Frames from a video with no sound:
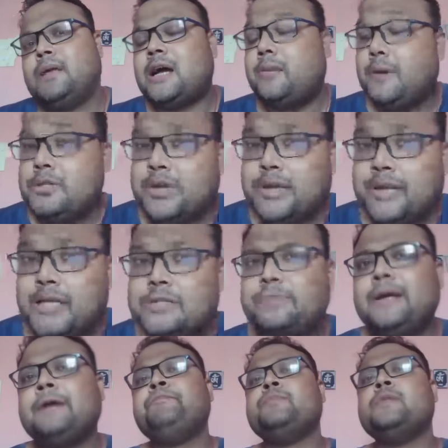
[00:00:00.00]
How much you can
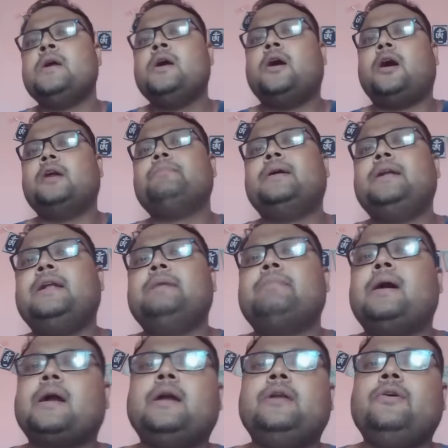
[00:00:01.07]
expect on Monday market?